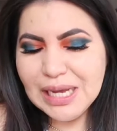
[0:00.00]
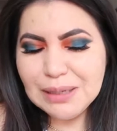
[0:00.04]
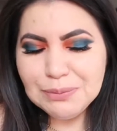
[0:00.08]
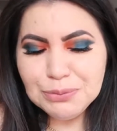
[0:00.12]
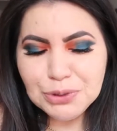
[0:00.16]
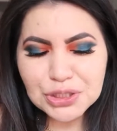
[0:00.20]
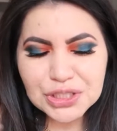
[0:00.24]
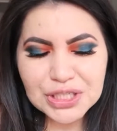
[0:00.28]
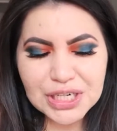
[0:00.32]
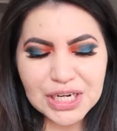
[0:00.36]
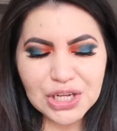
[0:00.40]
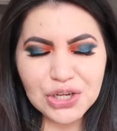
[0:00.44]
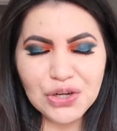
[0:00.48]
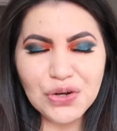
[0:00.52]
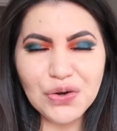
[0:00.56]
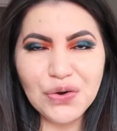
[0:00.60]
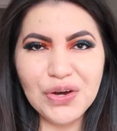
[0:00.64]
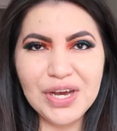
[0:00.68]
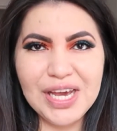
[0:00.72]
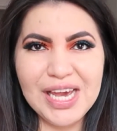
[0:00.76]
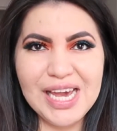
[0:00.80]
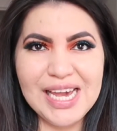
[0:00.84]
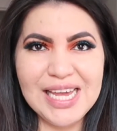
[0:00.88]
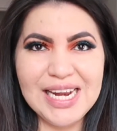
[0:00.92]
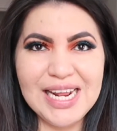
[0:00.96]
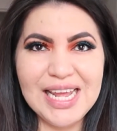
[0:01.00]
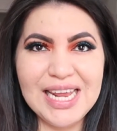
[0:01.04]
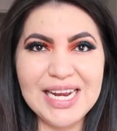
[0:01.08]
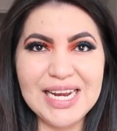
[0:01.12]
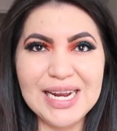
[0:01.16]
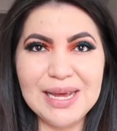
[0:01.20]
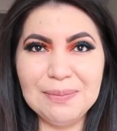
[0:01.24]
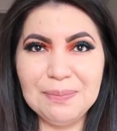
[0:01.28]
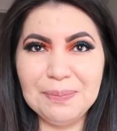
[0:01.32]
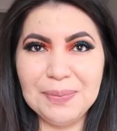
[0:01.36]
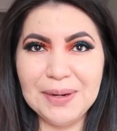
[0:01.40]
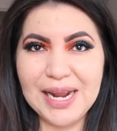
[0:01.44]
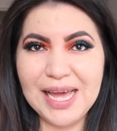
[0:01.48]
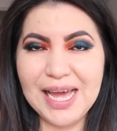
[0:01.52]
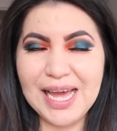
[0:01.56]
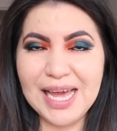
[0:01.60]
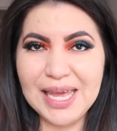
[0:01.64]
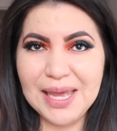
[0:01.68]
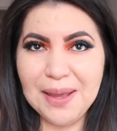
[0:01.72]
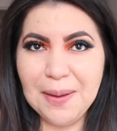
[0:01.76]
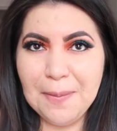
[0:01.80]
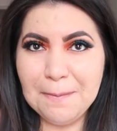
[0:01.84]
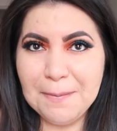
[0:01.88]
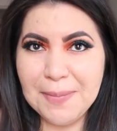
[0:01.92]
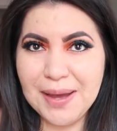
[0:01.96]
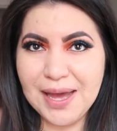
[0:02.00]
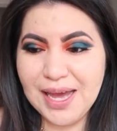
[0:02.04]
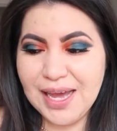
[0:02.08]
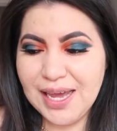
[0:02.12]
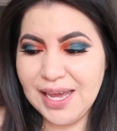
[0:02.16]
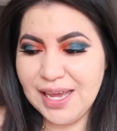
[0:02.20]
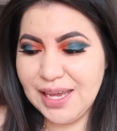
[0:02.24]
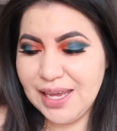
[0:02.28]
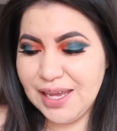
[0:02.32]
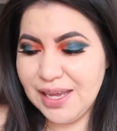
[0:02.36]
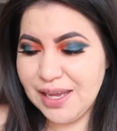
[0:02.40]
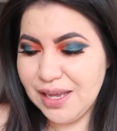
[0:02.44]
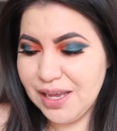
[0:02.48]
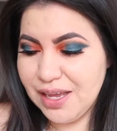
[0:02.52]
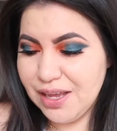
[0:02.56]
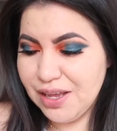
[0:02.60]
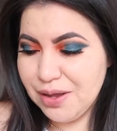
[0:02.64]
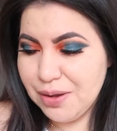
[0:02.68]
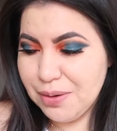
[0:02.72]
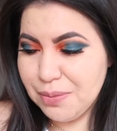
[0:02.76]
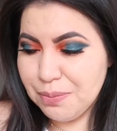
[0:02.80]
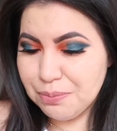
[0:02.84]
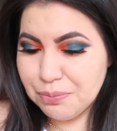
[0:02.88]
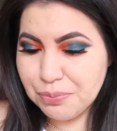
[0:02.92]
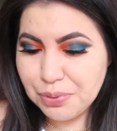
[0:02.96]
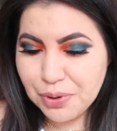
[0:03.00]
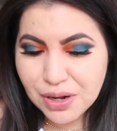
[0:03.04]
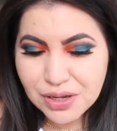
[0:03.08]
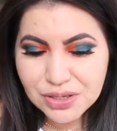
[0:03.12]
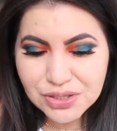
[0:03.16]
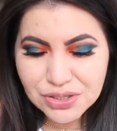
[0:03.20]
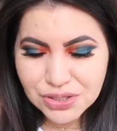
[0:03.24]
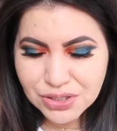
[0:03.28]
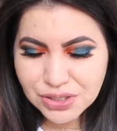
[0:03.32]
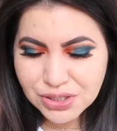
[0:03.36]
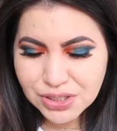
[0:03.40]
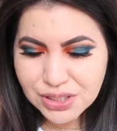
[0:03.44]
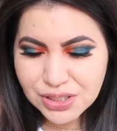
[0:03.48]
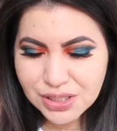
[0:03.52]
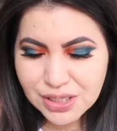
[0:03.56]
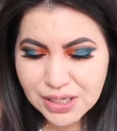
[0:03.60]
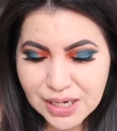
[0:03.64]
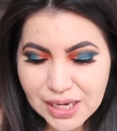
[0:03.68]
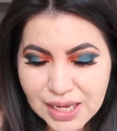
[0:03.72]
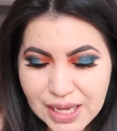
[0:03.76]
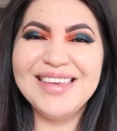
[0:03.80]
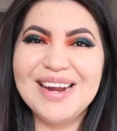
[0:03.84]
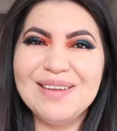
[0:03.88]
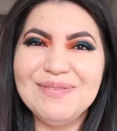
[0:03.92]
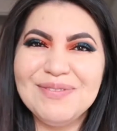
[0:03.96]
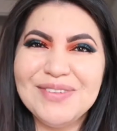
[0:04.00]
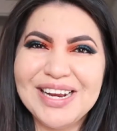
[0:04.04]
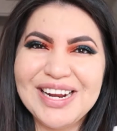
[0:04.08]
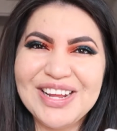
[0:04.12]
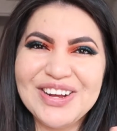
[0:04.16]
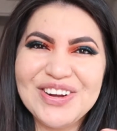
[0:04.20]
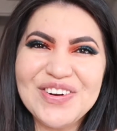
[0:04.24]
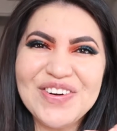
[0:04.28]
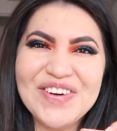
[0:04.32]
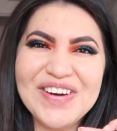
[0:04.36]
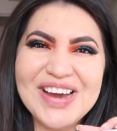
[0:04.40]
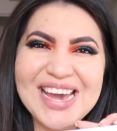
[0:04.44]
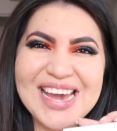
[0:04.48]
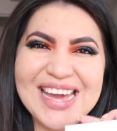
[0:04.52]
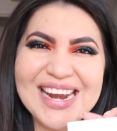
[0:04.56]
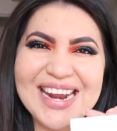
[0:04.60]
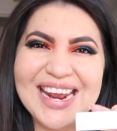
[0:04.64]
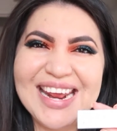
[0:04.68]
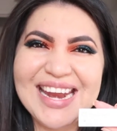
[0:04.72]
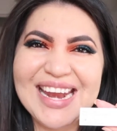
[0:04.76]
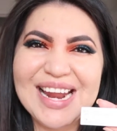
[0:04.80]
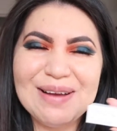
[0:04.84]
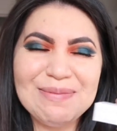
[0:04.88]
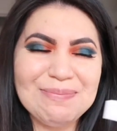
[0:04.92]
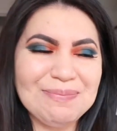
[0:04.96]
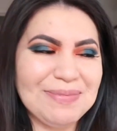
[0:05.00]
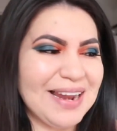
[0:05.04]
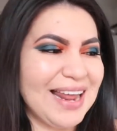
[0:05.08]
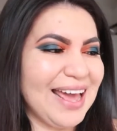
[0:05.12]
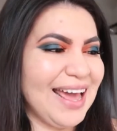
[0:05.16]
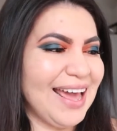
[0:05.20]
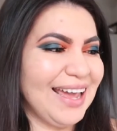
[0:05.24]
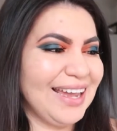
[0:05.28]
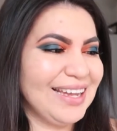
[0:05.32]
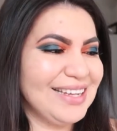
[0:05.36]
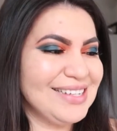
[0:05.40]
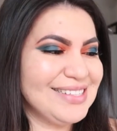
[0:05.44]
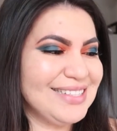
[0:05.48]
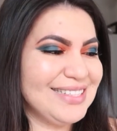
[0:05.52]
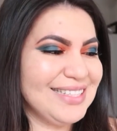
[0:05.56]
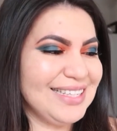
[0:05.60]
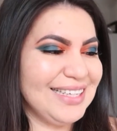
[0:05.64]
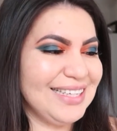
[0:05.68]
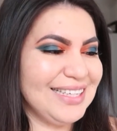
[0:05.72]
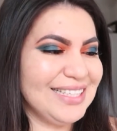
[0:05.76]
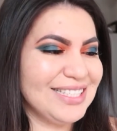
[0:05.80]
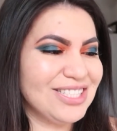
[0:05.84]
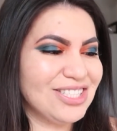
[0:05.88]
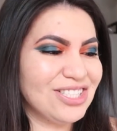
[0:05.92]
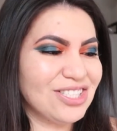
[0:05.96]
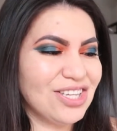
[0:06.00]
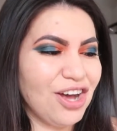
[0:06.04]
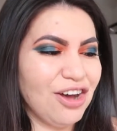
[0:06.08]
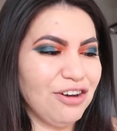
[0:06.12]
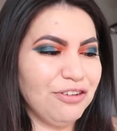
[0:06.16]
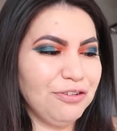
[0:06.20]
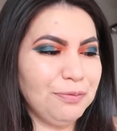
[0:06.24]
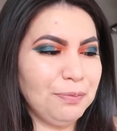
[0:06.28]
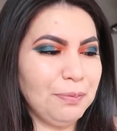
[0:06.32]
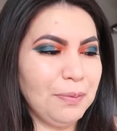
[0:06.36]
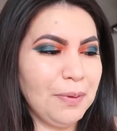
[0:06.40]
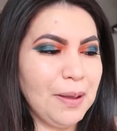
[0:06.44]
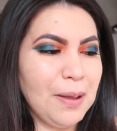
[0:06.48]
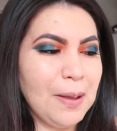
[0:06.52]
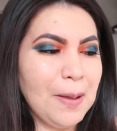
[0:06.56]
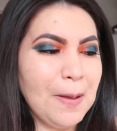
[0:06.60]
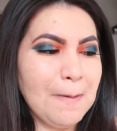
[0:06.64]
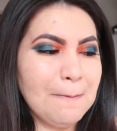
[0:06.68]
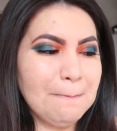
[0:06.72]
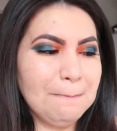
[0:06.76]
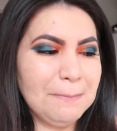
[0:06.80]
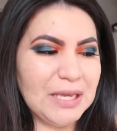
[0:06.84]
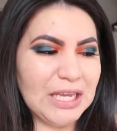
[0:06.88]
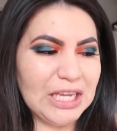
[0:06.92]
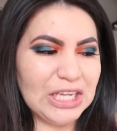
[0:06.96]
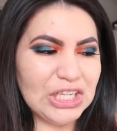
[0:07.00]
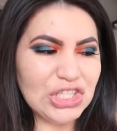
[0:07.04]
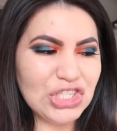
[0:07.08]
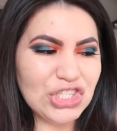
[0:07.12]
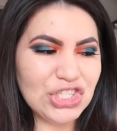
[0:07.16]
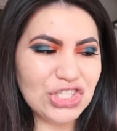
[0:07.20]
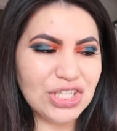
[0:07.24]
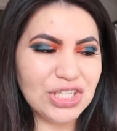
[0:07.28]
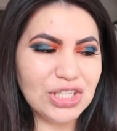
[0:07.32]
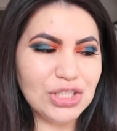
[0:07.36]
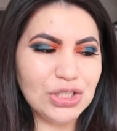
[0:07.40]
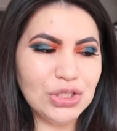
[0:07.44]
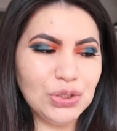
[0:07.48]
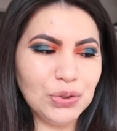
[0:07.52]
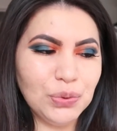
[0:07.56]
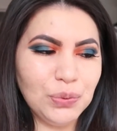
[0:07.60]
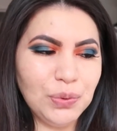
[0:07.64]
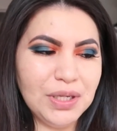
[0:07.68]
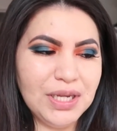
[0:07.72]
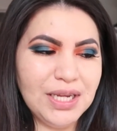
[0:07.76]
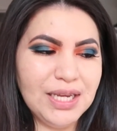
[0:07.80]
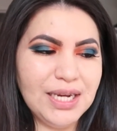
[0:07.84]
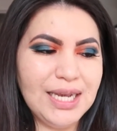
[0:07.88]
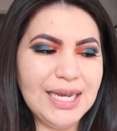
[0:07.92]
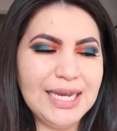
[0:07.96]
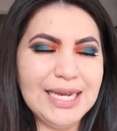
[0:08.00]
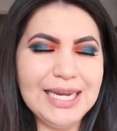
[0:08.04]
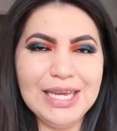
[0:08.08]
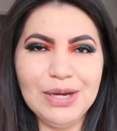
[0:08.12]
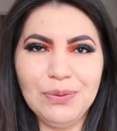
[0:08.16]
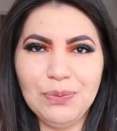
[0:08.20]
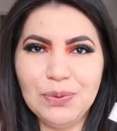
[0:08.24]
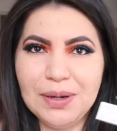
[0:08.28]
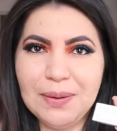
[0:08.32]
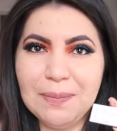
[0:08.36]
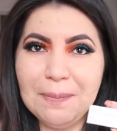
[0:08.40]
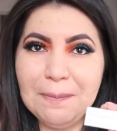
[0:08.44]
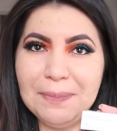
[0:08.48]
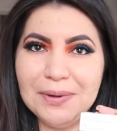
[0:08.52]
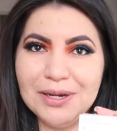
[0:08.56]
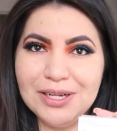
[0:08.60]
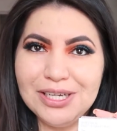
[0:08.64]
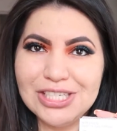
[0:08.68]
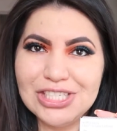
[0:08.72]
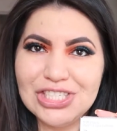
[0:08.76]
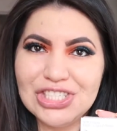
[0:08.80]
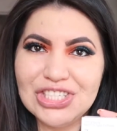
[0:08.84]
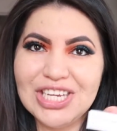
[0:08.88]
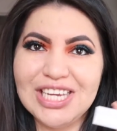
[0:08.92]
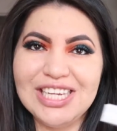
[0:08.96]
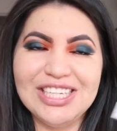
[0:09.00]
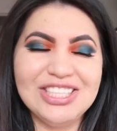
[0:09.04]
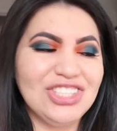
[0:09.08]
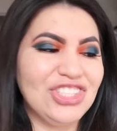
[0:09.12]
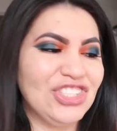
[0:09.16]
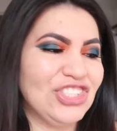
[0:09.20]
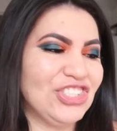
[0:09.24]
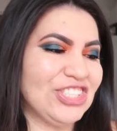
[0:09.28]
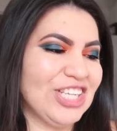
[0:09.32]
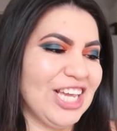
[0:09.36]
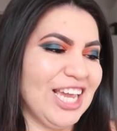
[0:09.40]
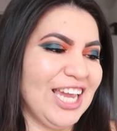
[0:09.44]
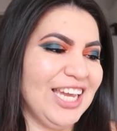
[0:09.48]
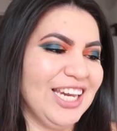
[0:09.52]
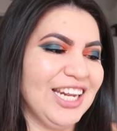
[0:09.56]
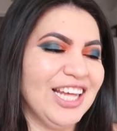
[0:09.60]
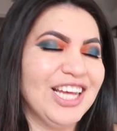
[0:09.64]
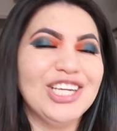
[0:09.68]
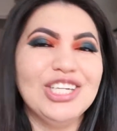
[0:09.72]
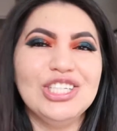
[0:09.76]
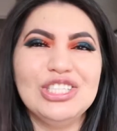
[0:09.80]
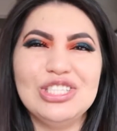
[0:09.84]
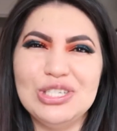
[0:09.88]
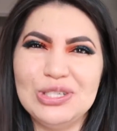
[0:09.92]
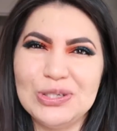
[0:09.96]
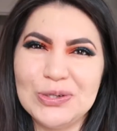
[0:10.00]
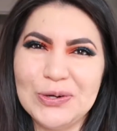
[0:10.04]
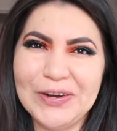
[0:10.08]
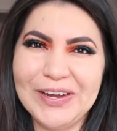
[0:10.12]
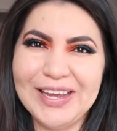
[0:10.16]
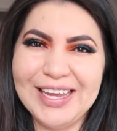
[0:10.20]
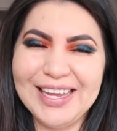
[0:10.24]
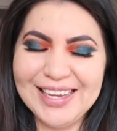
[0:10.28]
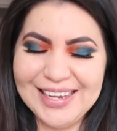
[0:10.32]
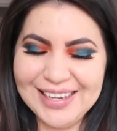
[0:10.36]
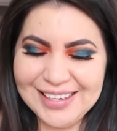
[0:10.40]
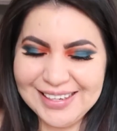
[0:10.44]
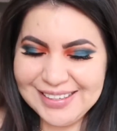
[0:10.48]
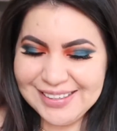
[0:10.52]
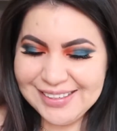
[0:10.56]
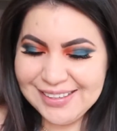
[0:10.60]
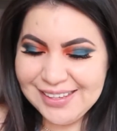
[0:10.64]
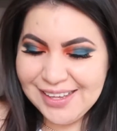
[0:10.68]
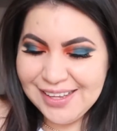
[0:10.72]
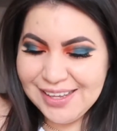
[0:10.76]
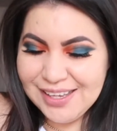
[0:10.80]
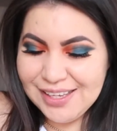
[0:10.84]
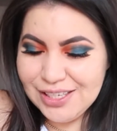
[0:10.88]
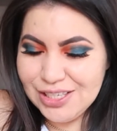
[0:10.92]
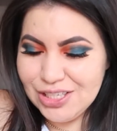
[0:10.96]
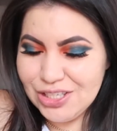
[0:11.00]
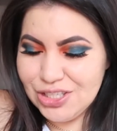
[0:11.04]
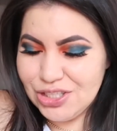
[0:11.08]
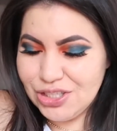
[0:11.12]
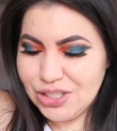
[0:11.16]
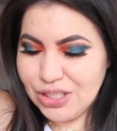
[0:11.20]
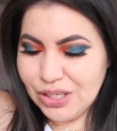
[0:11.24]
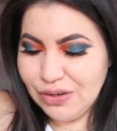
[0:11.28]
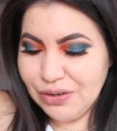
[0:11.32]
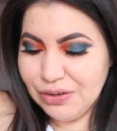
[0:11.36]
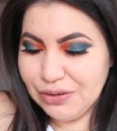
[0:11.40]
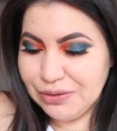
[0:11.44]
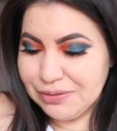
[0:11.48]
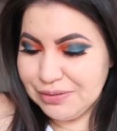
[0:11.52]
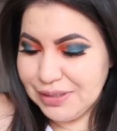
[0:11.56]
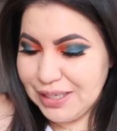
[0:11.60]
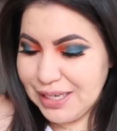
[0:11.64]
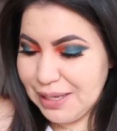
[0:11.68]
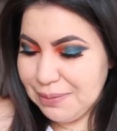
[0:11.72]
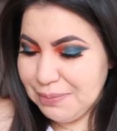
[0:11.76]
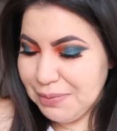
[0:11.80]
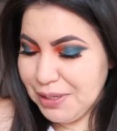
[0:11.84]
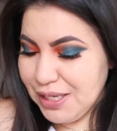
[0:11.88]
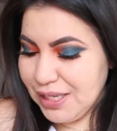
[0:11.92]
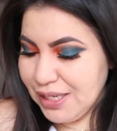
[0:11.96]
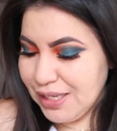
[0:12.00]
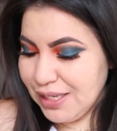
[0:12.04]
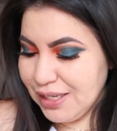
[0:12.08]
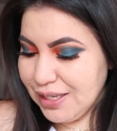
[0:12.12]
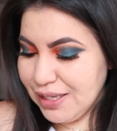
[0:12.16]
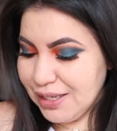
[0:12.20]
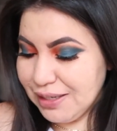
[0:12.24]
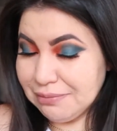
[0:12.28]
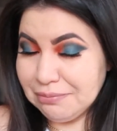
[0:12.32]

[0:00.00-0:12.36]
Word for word: I'm just gonna go ahead and apply my bronzer. Then I'm gonna go ahead and apply the Soft Pinch Dewy Liquid Blush in shade Joy. So let me,